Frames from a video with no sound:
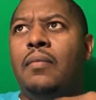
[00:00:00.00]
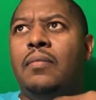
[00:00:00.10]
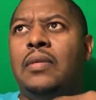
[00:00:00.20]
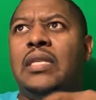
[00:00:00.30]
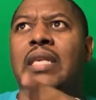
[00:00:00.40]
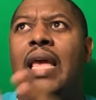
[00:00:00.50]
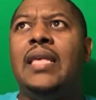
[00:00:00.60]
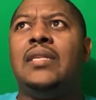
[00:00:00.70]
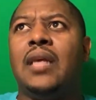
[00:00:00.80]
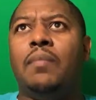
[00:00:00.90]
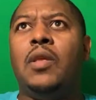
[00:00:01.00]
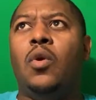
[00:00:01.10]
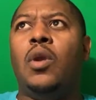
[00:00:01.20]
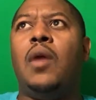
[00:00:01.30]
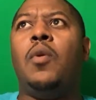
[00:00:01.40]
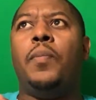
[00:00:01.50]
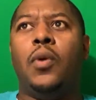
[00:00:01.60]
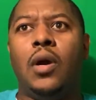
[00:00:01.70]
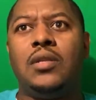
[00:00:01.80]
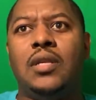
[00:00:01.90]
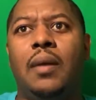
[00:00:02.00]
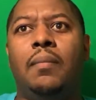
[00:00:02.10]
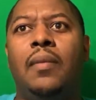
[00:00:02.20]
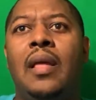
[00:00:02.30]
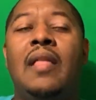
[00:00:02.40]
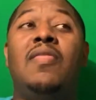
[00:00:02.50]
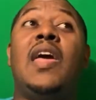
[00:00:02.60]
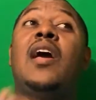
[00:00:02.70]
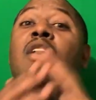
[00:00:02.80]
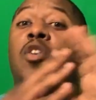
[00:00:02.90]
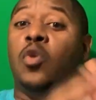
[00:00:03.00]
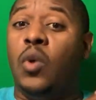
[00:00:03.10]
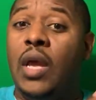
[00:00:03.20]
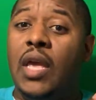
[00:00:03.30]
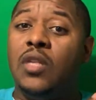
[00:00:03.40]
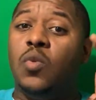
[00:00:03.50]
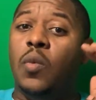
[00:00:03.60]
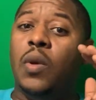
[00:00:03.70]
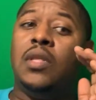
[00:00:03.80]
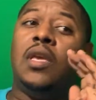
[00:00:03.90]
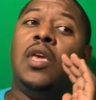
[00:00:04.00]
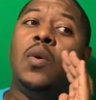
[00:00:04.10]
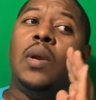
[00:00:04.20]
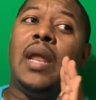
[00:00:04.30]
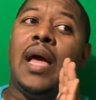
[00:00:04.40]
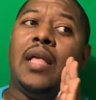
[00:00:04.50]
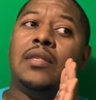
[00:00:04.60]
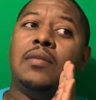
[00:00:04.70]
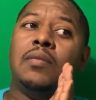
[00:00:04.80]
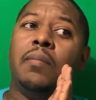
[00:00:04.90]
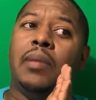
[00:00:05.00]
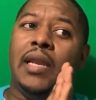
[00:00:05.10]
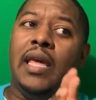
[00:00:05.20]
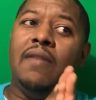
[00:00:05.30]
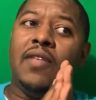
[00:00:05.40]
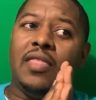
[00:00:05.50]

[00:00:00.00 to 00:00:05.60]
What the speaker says: say something or they report something that agrees with what the QAnons believe and